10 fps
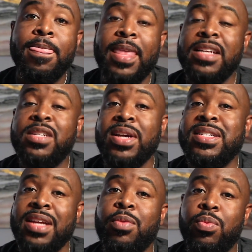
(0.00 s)
That's why
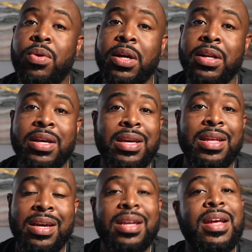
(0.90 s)
step one in
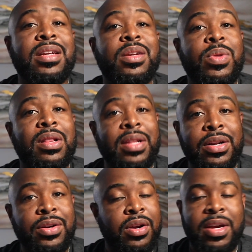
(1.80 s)
getting connected with a
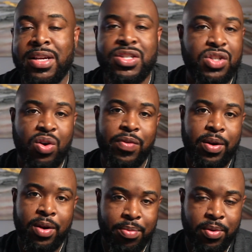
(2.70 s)
lender is so very
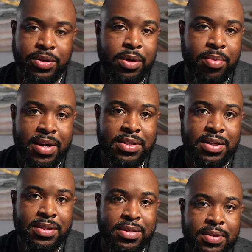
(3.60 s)
important to the
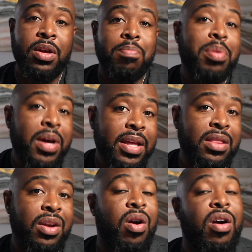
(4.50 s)
process. But
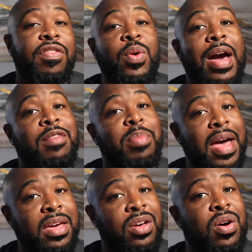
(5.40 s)
there are a few
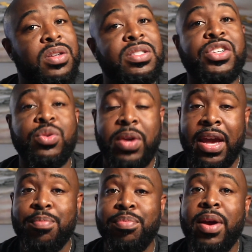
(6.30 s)
out-of-pocket costs that you
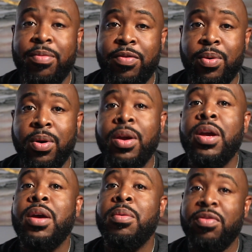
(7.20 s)
can prep for
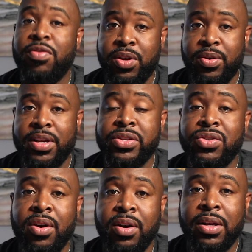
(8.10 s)
before you get
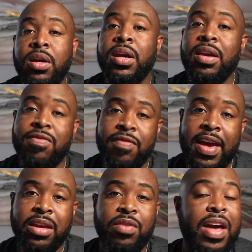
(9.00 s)
started. In
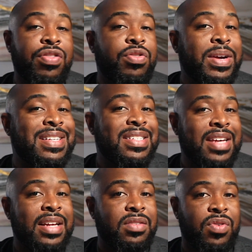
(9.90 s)
fact, you've got 3
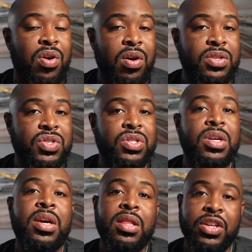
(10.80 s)
sets of
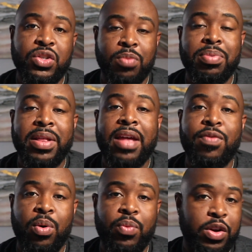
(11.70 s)
costs that you can plan
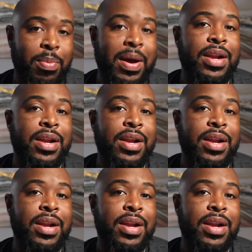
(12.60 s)
for when you're buying.